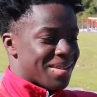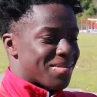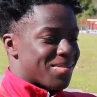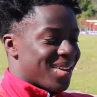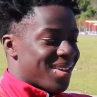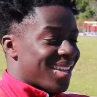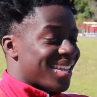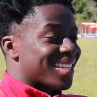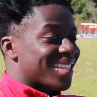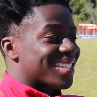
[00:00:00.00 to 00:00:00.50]

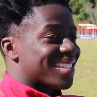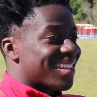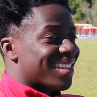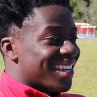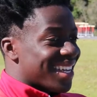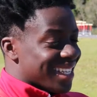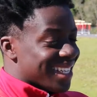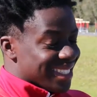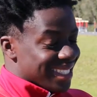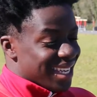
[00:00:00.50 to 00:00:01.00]
Man, it's
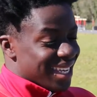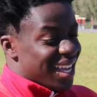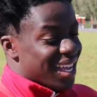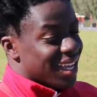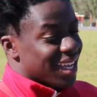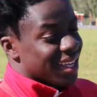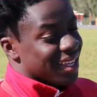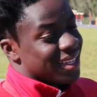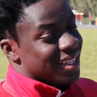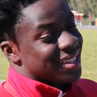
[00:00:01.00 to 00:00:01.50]
crazy.
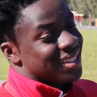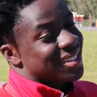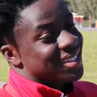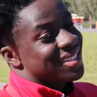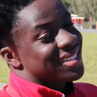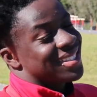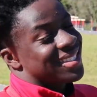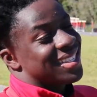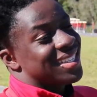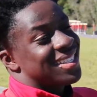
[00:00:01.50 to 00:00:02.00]
Like,
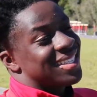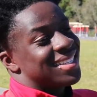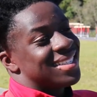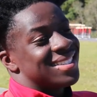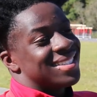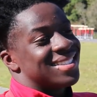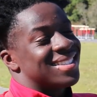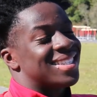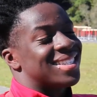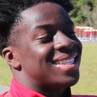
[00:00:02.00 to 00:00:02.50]
the
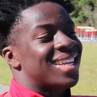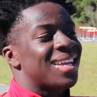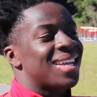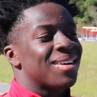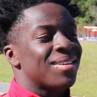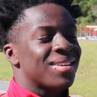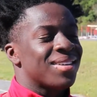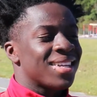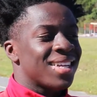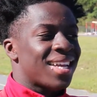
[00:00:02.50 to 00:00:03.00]
day
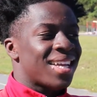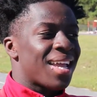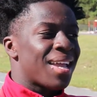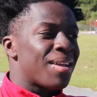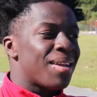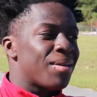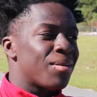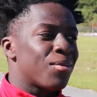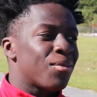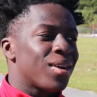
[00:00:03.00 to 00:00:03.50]
of the
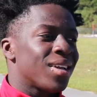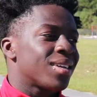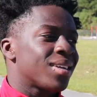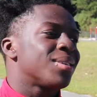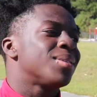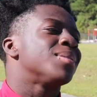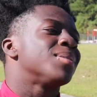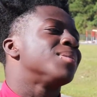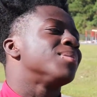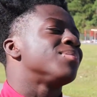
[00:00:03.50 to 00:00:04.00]
game, wake
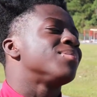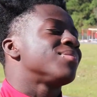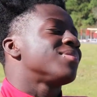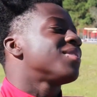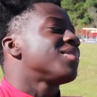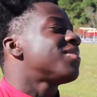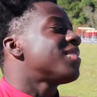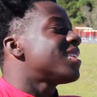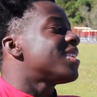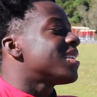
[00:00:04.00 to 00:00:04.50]
up
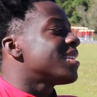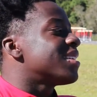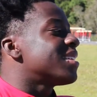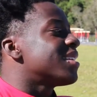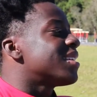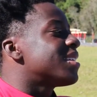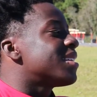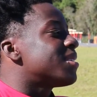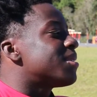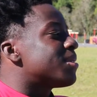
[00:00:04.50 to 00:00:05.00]
feeling
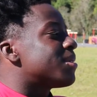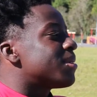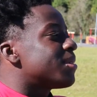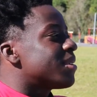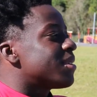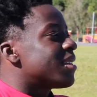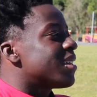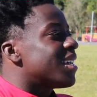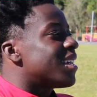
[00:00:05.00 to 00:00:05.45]
good, you know.